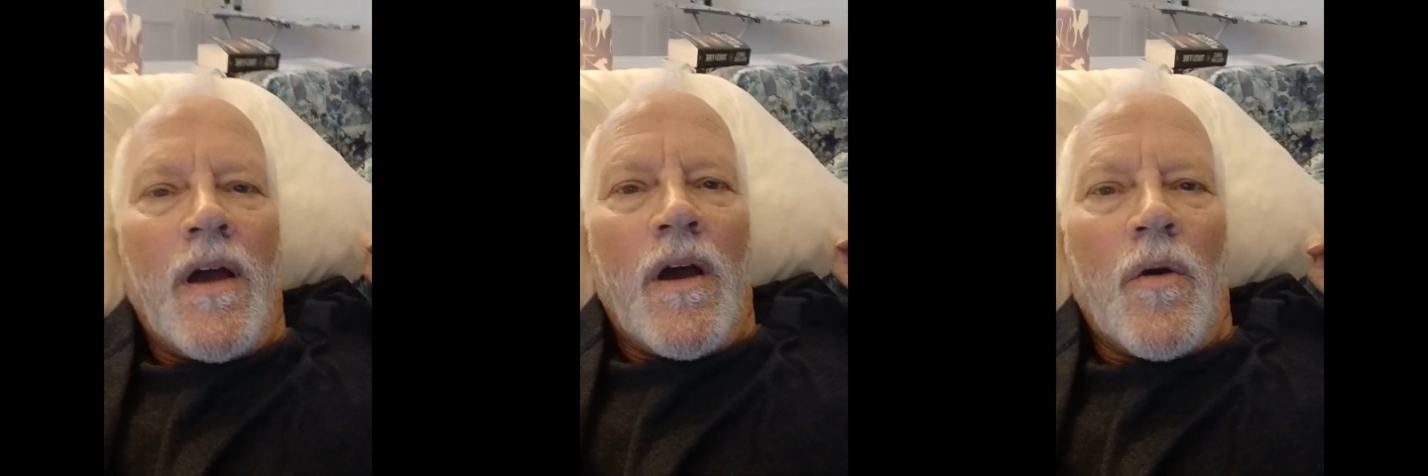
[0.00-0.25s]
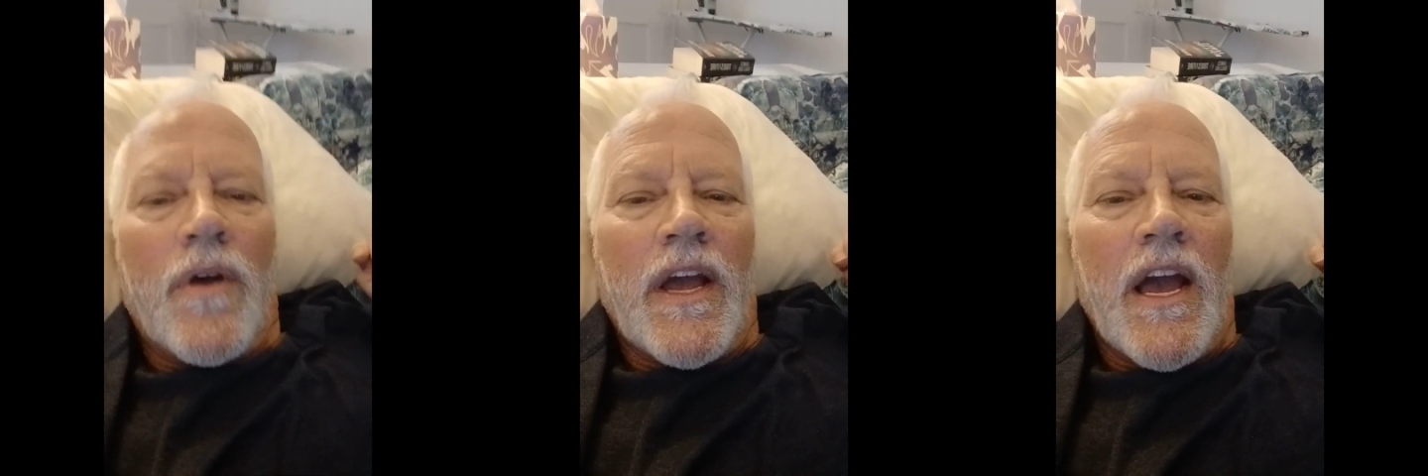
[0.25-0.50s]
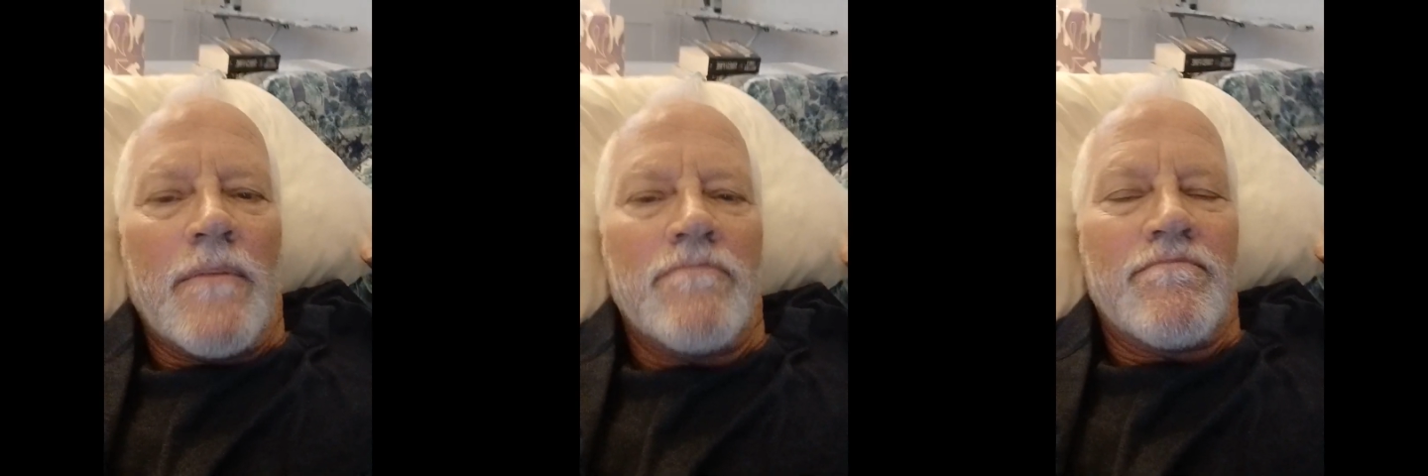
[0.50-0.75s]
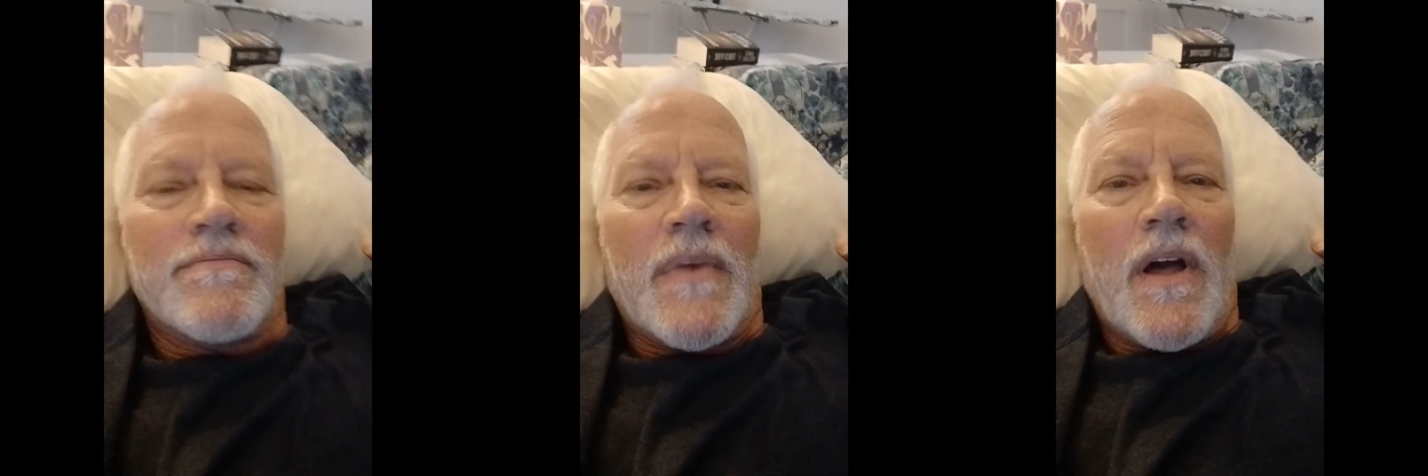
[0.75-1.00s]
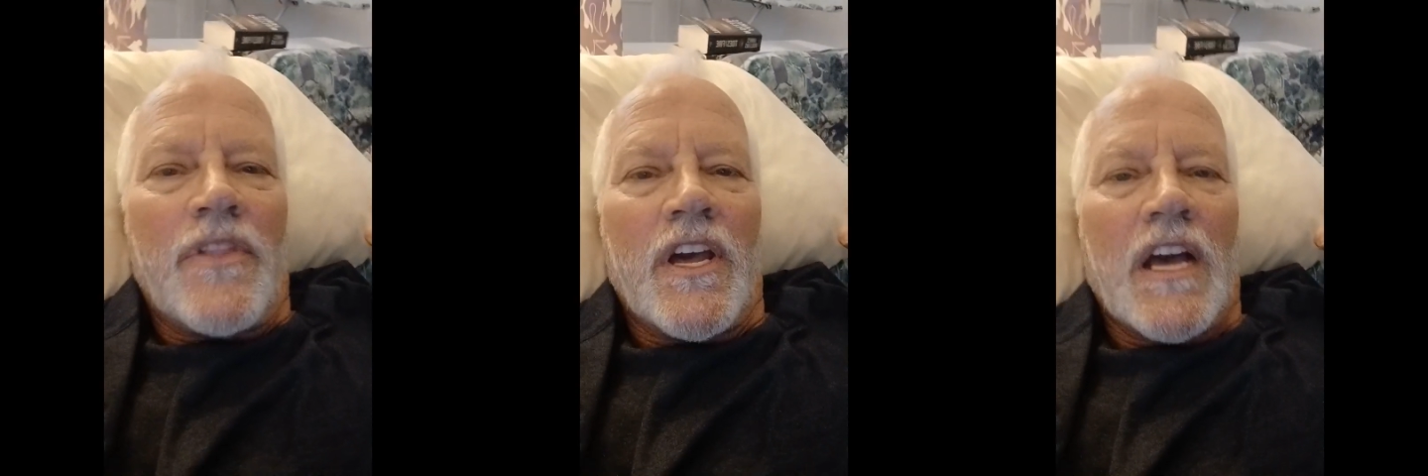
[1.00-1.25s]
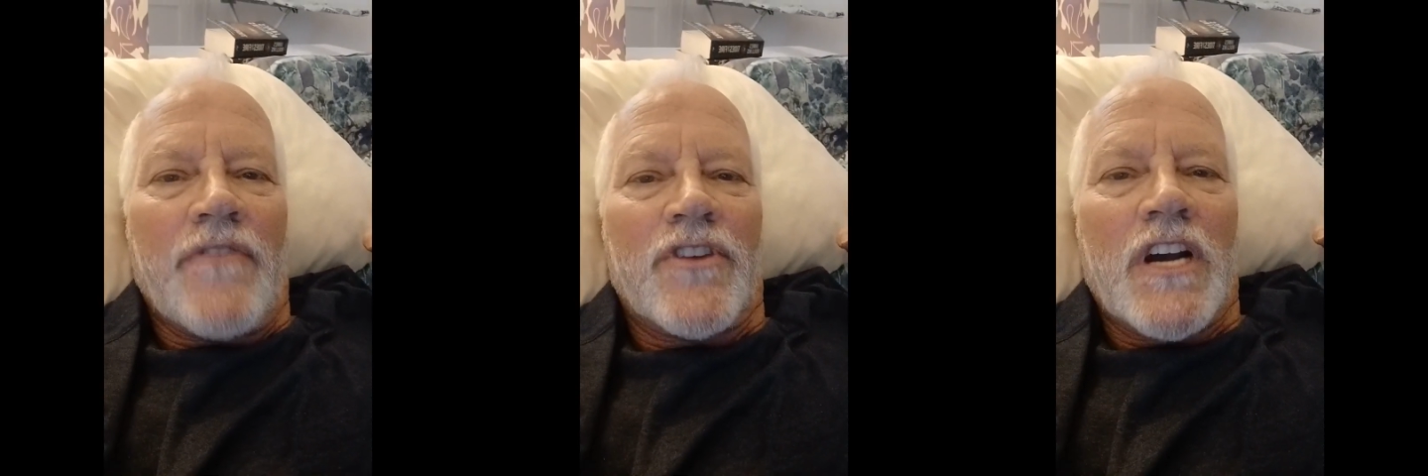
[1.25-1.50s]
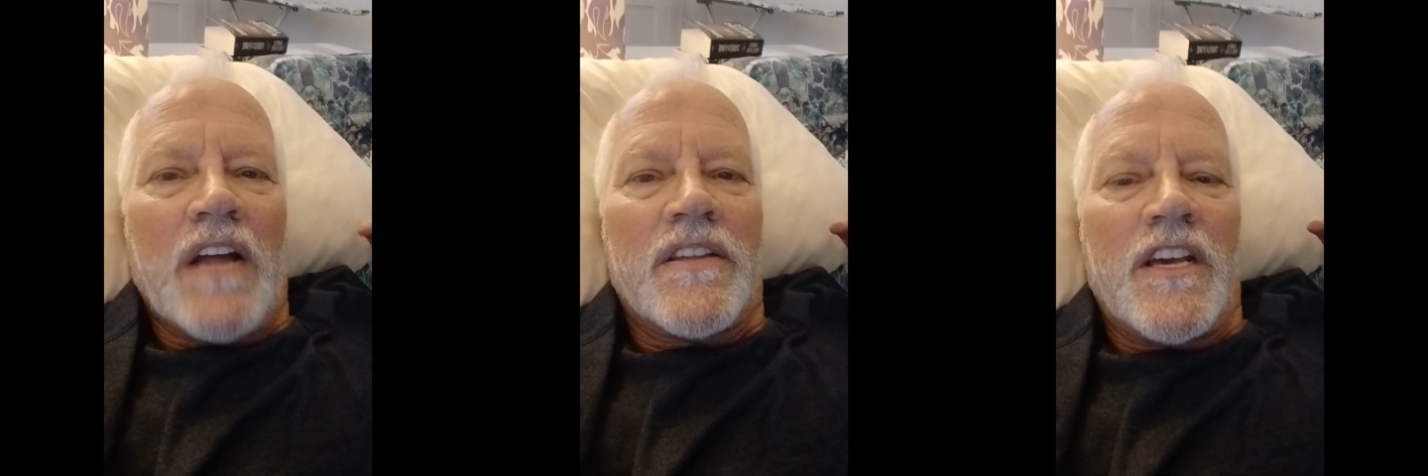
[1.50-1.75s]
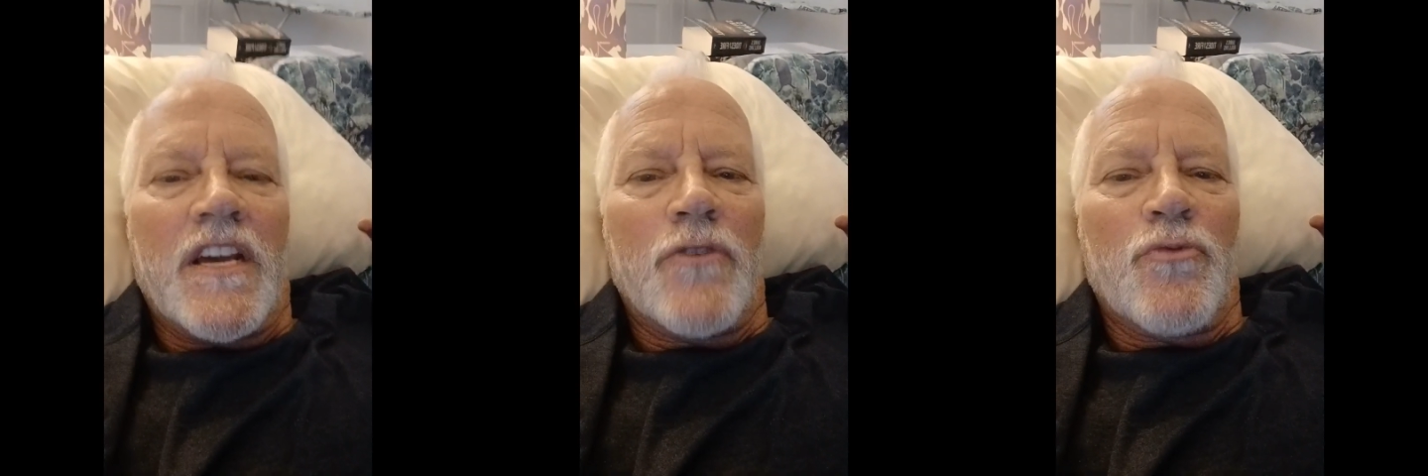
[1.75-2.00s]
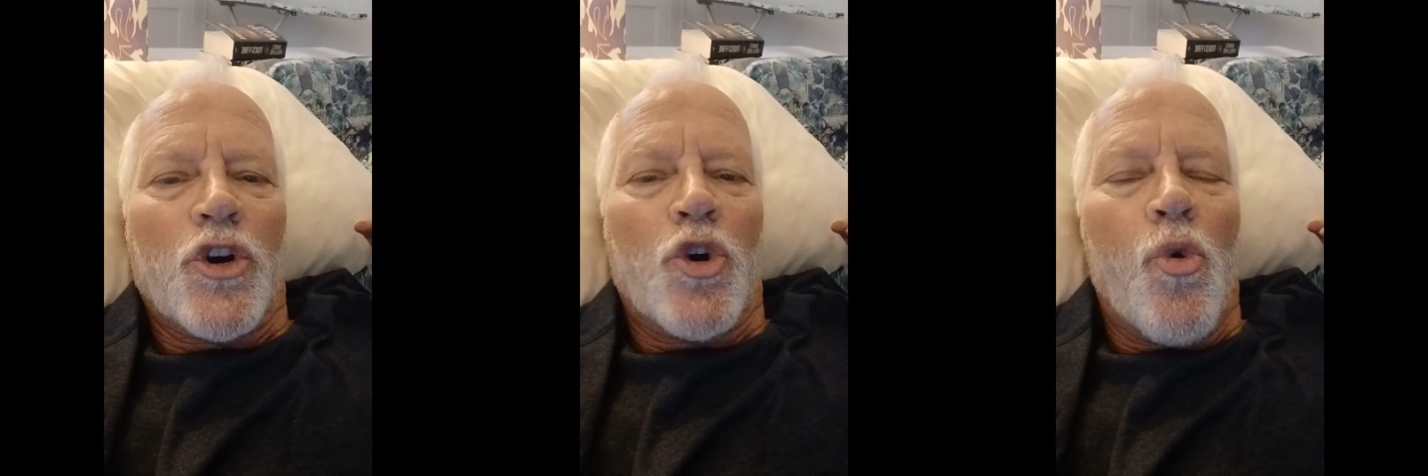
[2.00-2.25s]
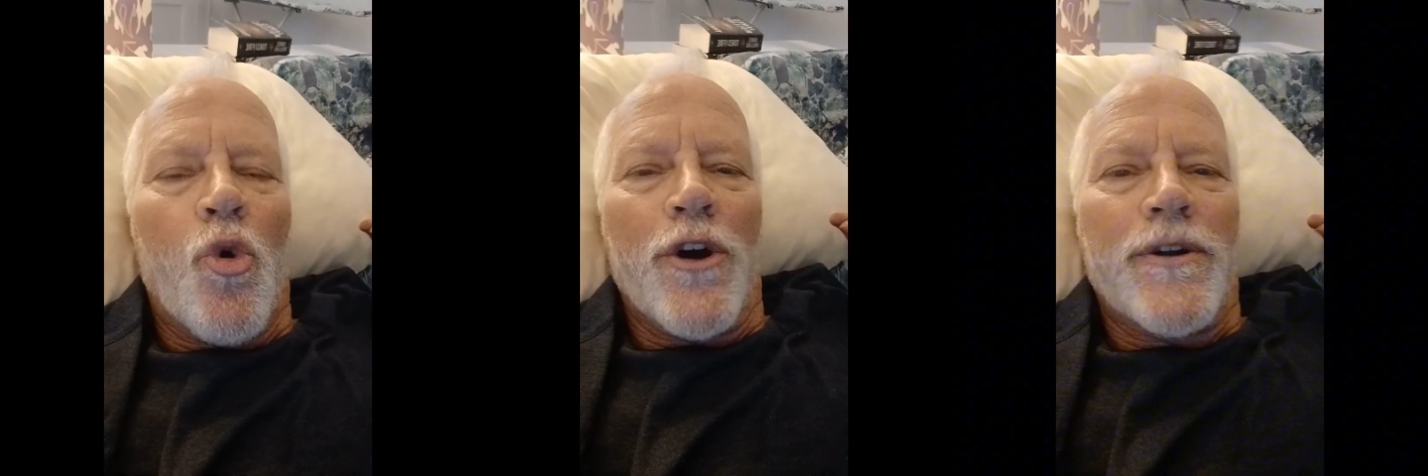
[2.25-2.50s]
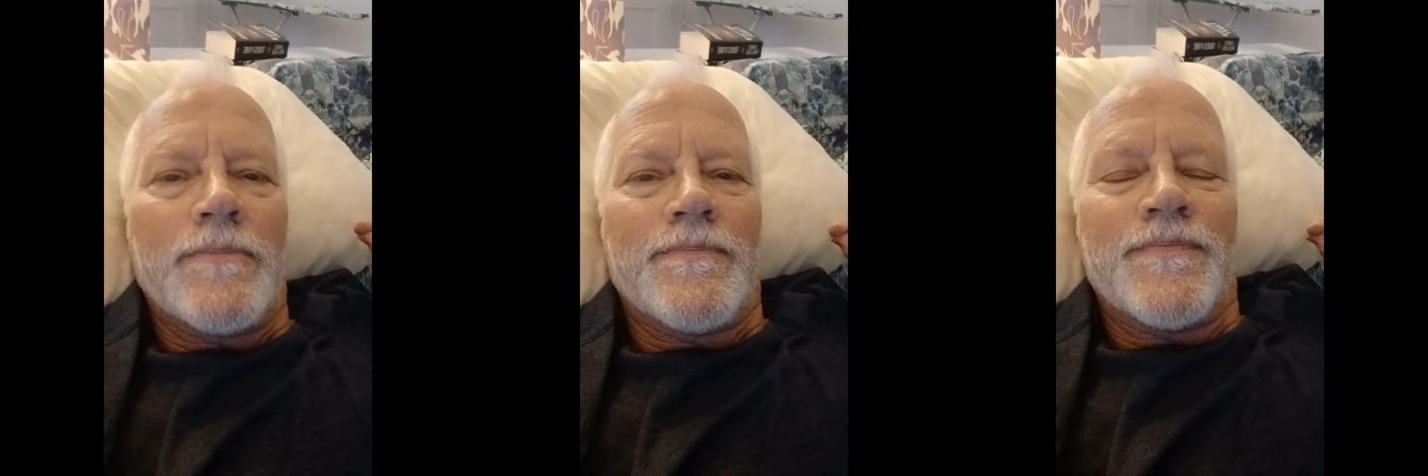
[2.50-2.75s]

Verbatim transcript: Okay, I think I forgot to hit record.